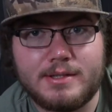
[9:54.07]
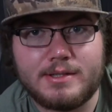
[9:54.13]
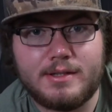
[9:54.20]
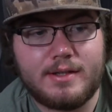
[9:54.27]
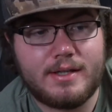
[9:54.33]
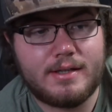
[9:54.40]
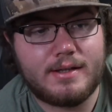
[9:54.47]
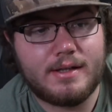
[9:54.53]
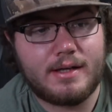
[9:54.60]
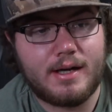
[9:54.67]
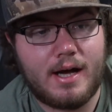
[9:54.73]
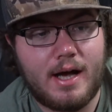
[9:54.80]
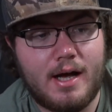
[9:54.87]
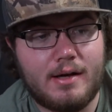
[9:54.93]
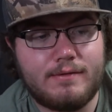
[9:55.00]
green thing
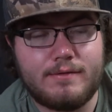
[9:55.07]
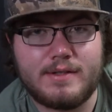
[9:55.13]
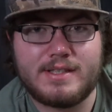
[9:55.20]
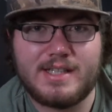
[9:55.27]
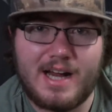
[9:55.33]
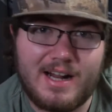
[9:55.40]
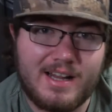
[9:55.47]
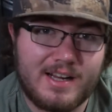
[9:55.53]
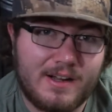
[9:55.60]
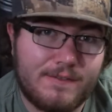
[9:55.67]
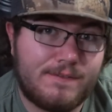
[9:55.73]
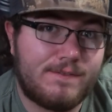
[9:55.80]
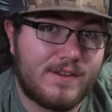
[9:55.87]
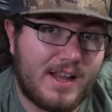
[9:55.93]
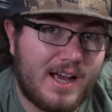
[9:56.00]
off. It's kind of like a
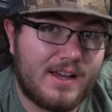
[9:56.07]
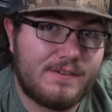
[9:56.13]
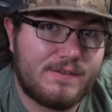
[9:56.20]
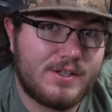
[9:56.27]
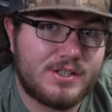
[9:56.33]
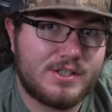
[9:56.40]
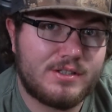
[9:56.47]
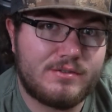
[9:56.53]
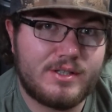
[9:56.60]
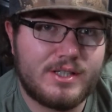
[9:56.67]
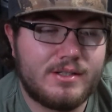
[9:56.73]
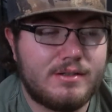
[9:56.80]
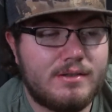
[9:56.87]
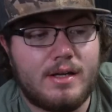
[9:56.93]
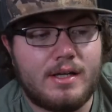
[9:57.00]
fly fishing
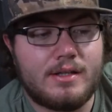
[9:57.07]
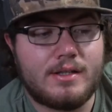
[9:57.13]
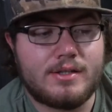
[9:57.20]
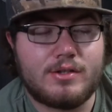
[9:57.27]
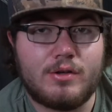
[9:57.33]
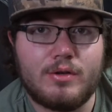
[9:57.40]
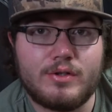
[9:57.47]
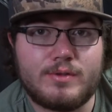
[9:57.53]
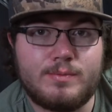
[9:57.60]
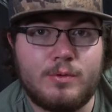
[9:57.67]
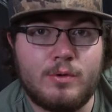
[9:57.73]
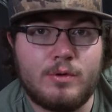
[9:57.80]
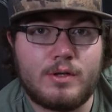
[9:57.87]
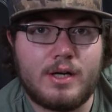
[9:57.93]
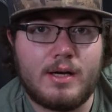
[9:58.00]
reel, and this whole
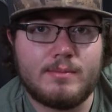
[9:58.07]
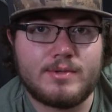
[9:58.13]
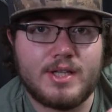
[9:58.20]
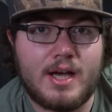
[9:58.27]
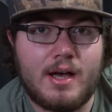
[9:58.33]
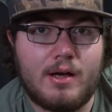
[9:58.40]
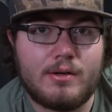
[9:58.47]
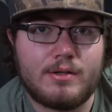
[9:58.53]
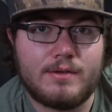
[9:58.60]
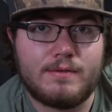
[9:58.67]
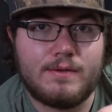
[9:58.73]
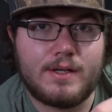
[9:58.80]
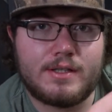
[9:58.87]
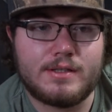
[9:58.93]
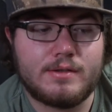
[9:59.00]
spool comes out. You
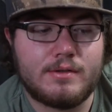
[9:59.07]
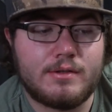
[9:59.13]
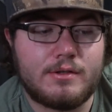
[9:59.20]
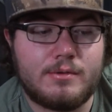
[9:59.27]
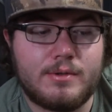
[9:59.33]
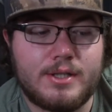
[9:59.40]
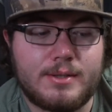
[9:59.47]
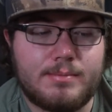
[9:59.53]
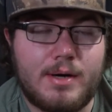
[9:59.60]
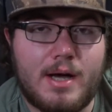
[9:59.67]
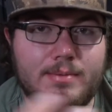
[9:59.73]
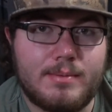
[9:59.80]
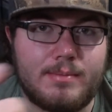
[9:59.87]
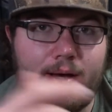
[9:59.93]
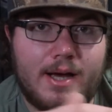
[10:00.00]
fix it real quick,
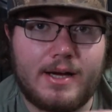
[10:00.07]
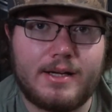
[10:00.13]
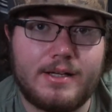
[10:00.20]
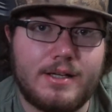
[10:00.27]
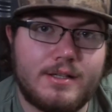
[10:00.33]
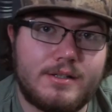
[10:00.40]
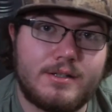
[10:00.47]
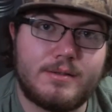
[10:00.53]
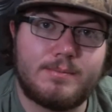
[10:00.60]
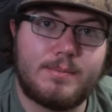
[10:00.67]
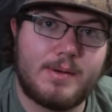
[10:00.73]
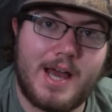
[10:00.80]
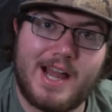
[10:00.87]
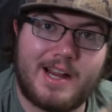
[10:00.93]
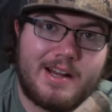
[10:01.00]
pop it back in, you're
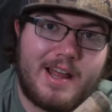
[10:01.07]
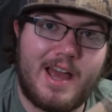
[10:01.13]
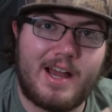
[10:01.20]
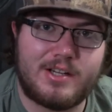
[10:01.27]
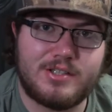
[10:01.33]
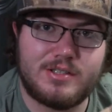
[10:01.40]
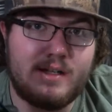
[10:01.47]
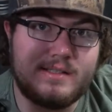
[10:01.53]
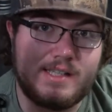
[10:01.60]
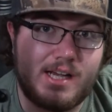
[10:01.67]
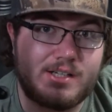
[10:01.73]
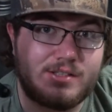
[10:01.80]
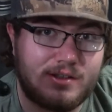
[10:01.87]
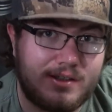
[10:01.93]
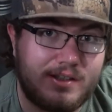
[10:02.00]
back in action. It's actually